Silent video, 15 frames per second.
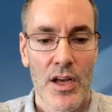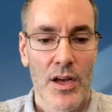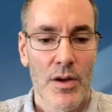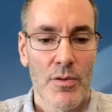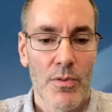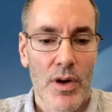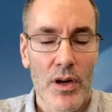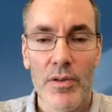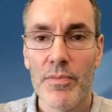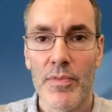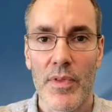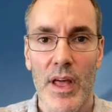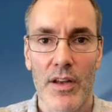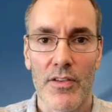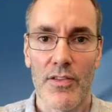Well,
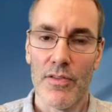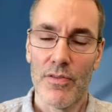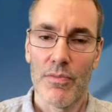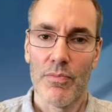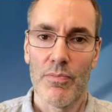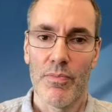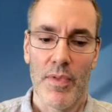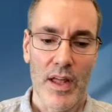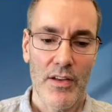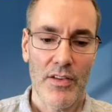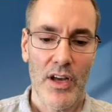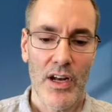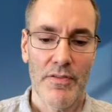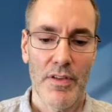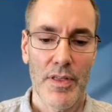that's
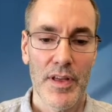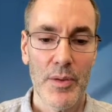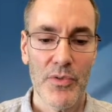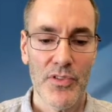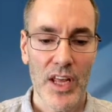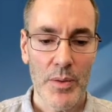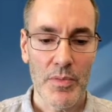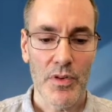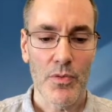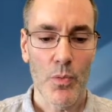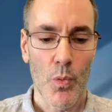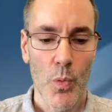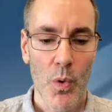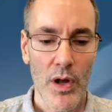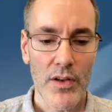kind of a theme statement.
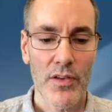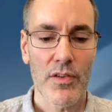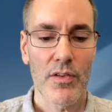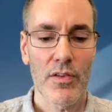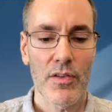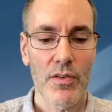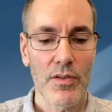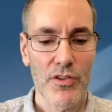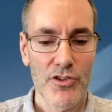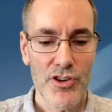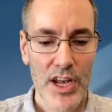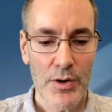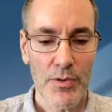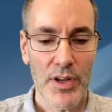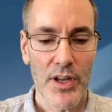What
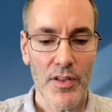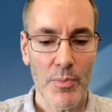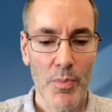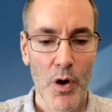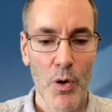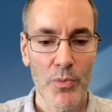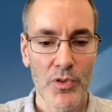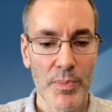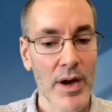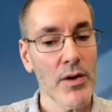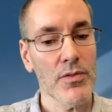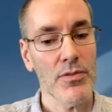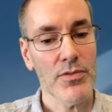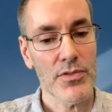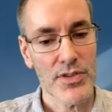generally are the poems
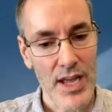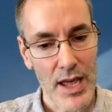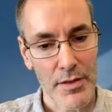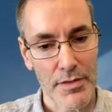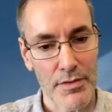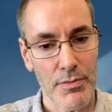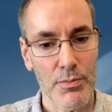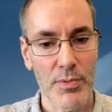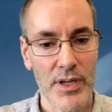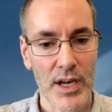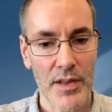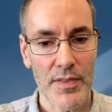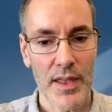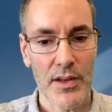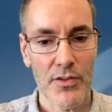about? Death. We
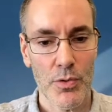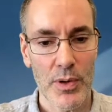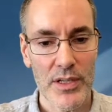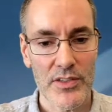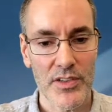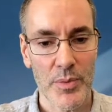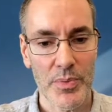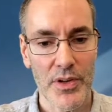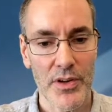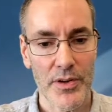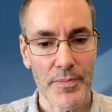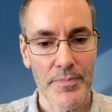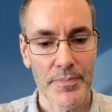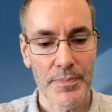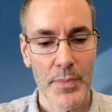got that twice up
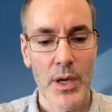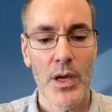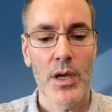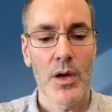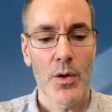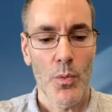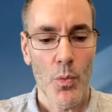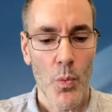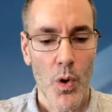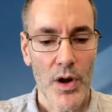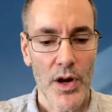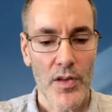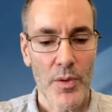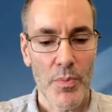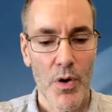here. What
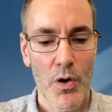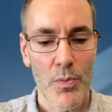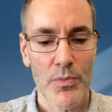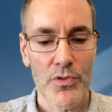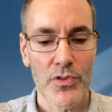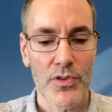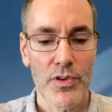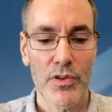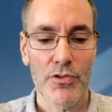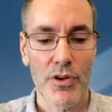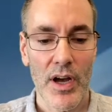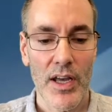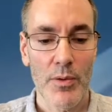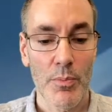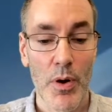are the poets
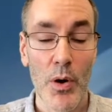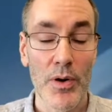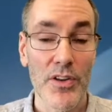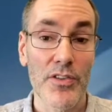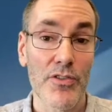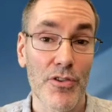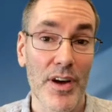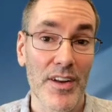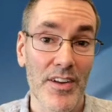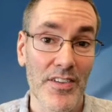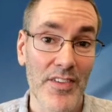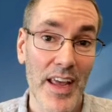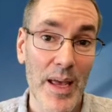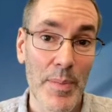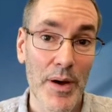trying to
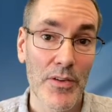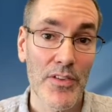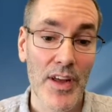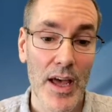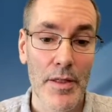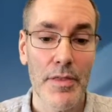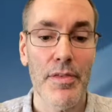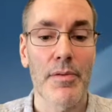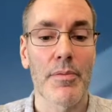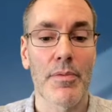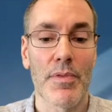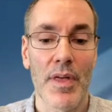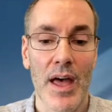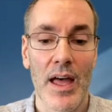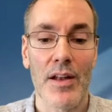say about death?
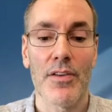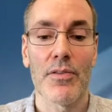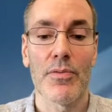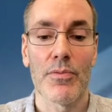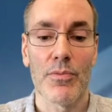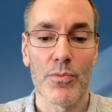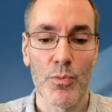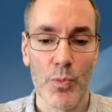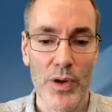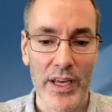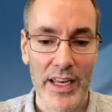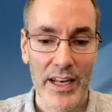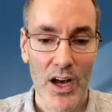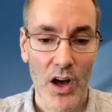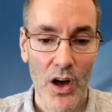That we
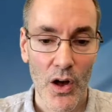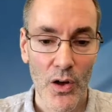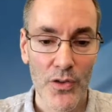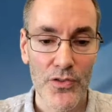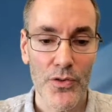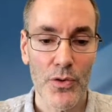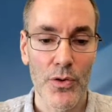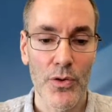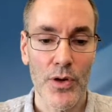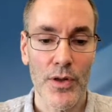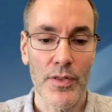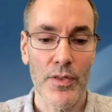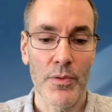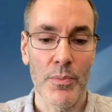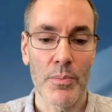can also look
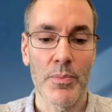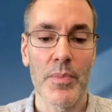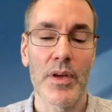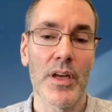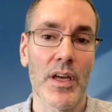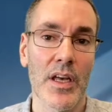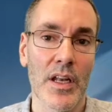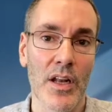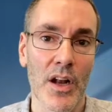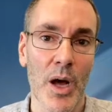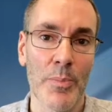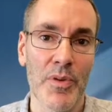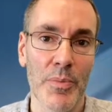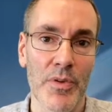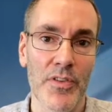at them in an
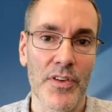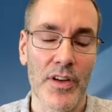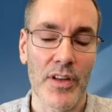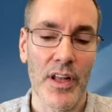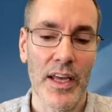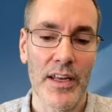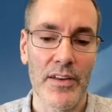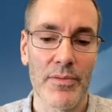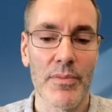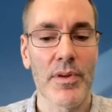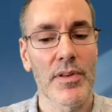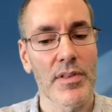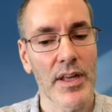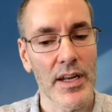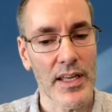optimistic light.
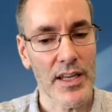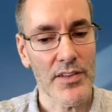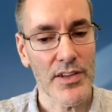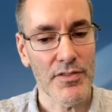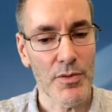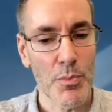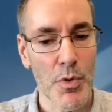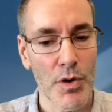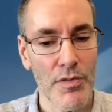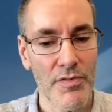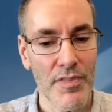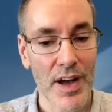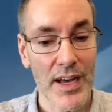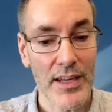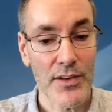Then it gets even more
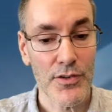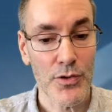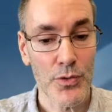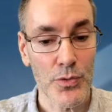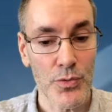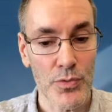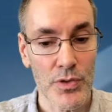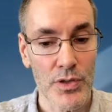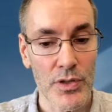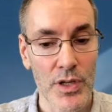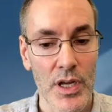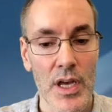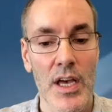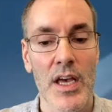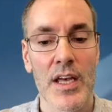fine-tuned.
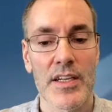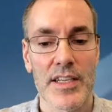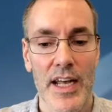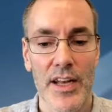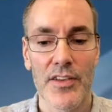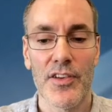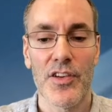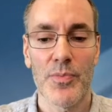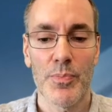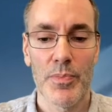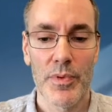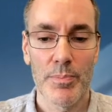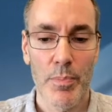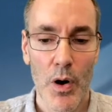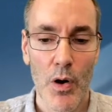Tennyson's
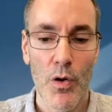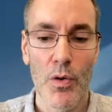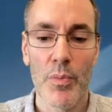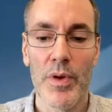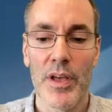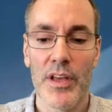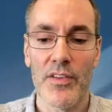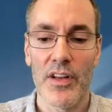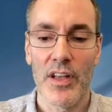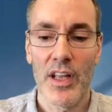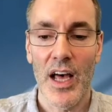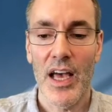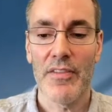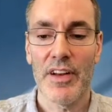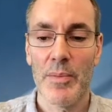poem is a
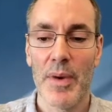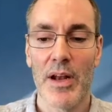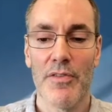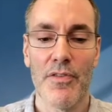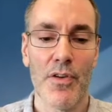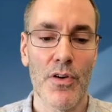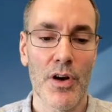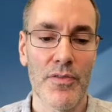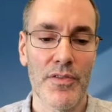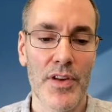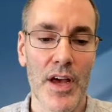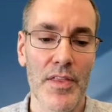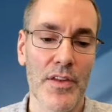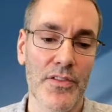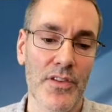lively metaphor of
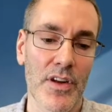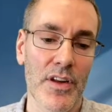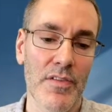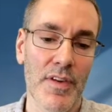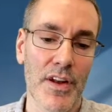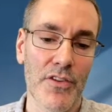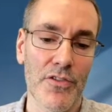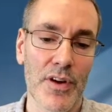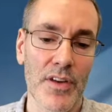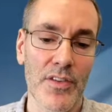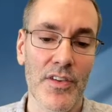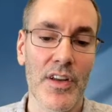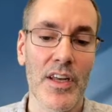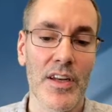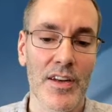death as an adventure at
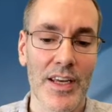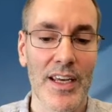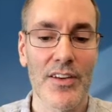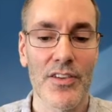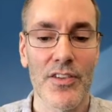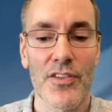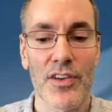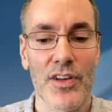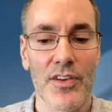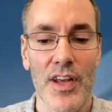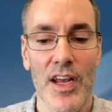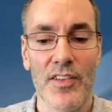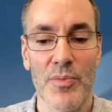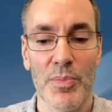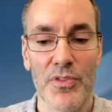sea, and Dickinson's
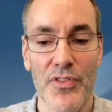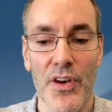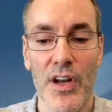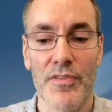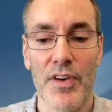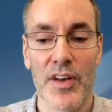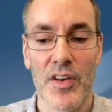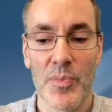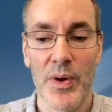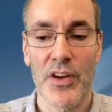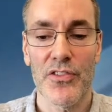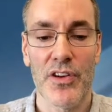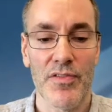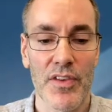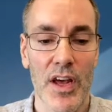contains a personified
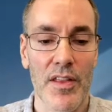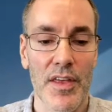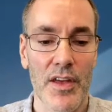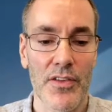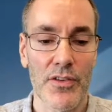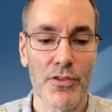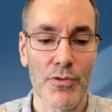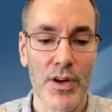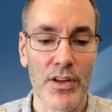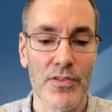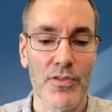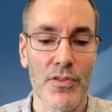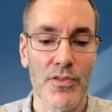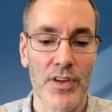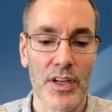depiction of death as a
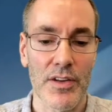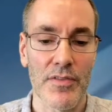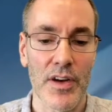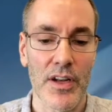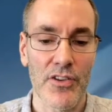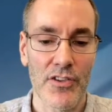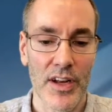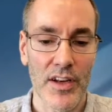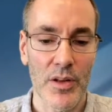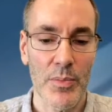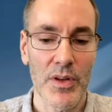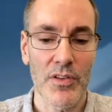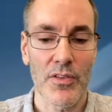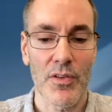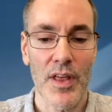graceful, dignified
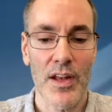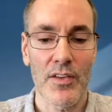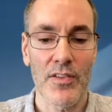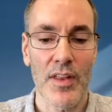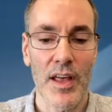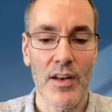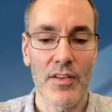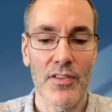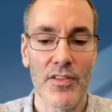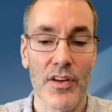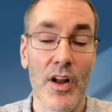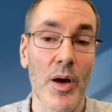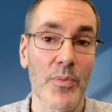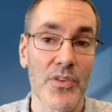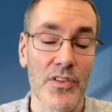gentleman. So that's
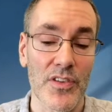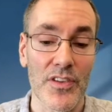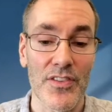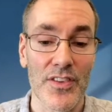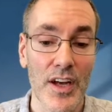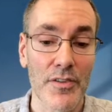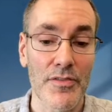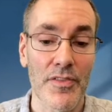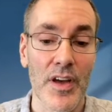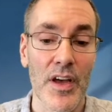synopsis-y stuff.